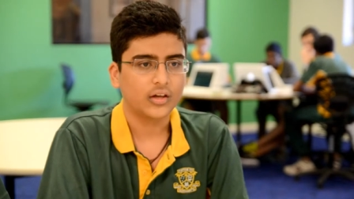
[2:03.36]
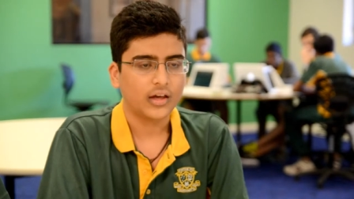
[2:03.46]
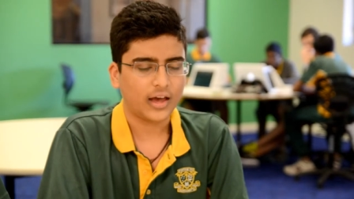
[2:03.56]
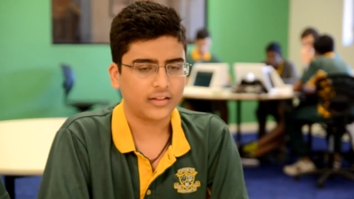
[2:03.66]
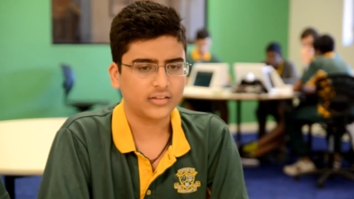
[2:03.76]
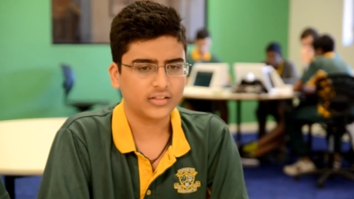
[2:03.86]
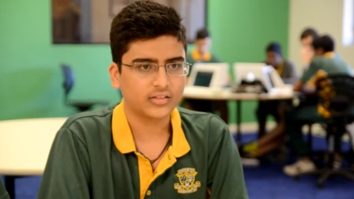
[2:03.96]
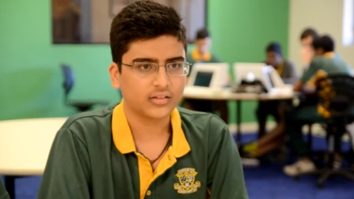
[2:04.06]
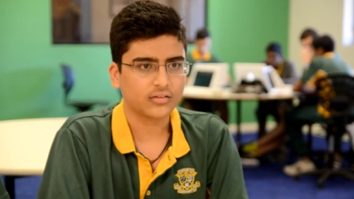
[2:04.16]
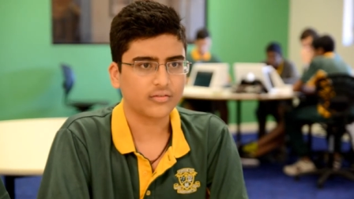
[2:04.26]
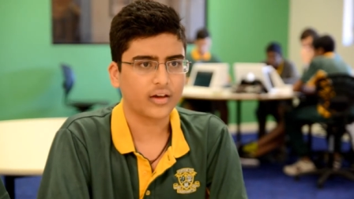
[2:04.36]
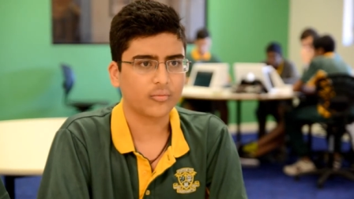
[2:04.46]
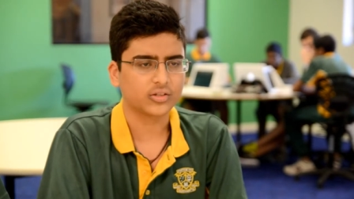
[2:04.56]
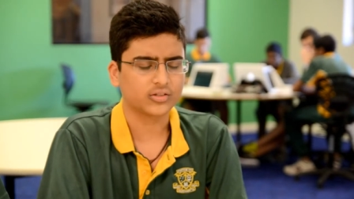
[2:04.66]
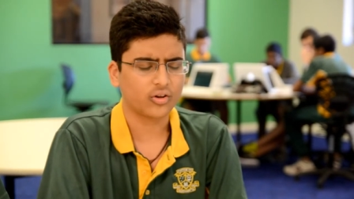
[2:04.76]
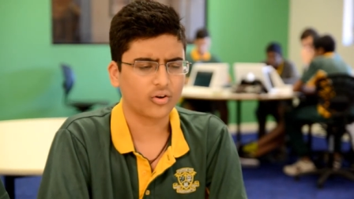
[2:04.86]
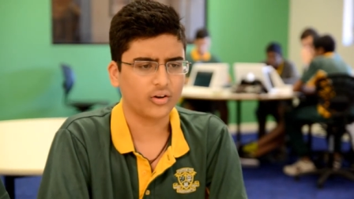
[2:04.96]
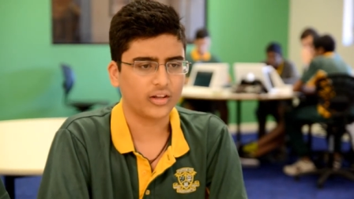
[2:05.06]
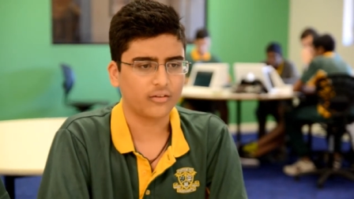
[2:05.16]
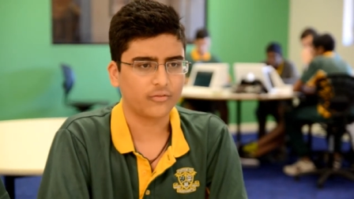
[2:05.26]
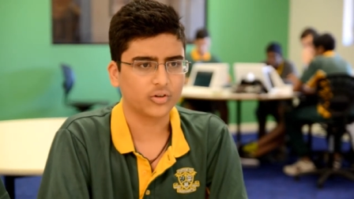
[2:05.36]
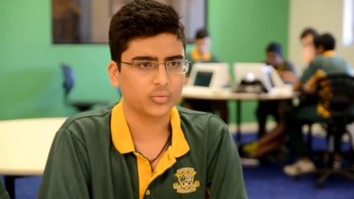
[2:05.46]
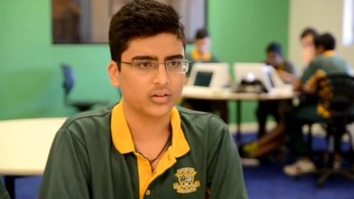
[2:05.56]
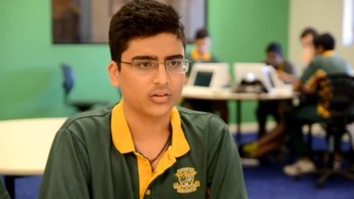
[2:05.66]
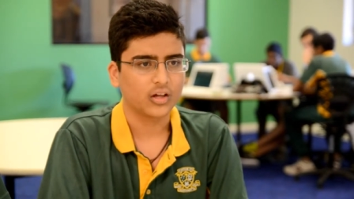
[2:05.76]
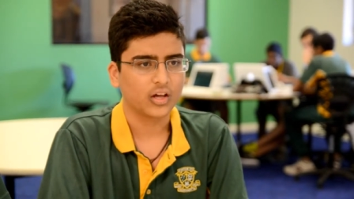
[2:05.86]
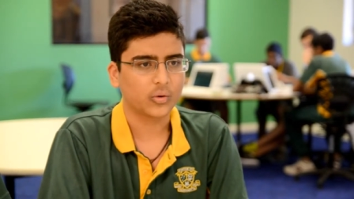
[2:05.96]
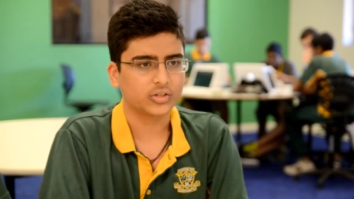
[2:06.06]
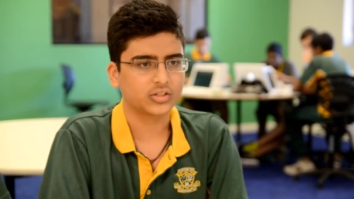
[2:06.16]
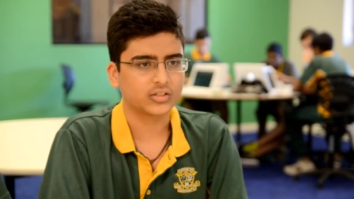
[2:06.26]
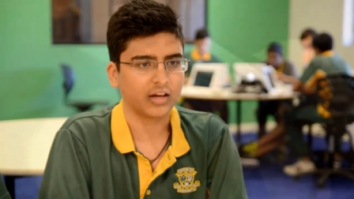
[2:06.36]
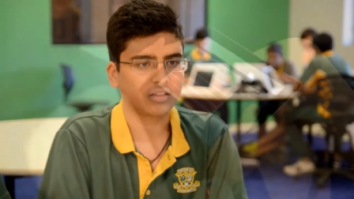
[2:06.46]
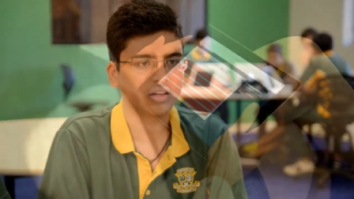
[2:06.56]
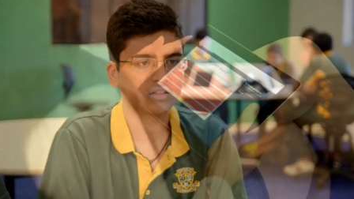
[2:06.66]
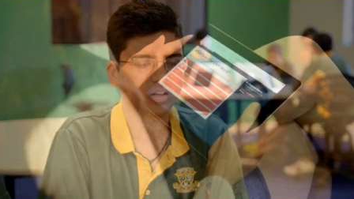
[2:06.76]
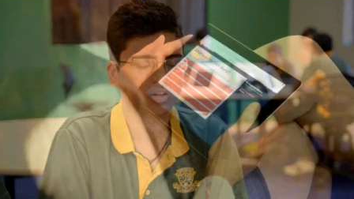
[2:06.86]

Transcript: And this survey was not only filled with questions like things that